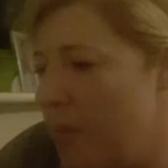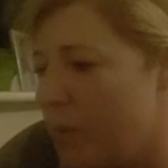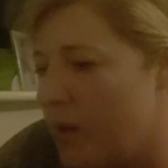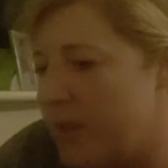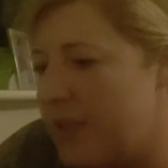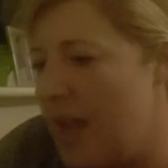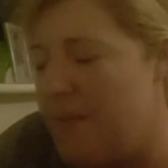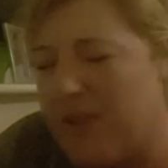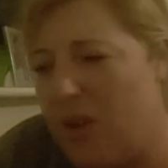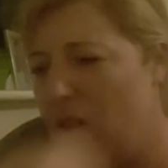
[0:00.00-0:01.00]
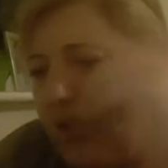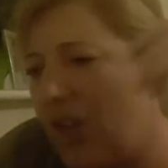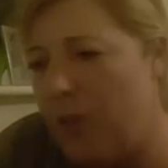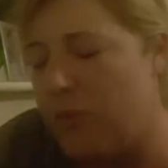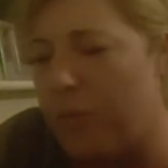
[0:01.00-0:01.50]
remember what his name is. Not
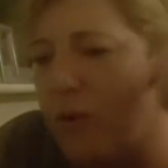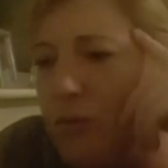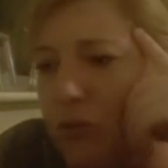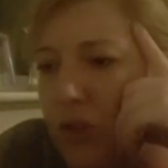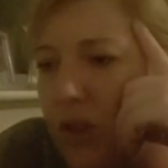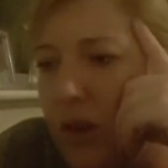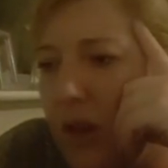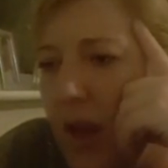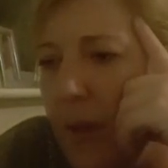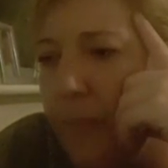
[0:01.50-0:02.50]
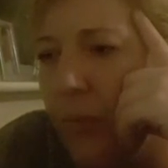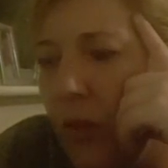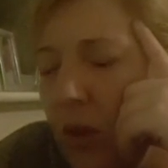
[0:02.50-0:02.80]
James Bulger.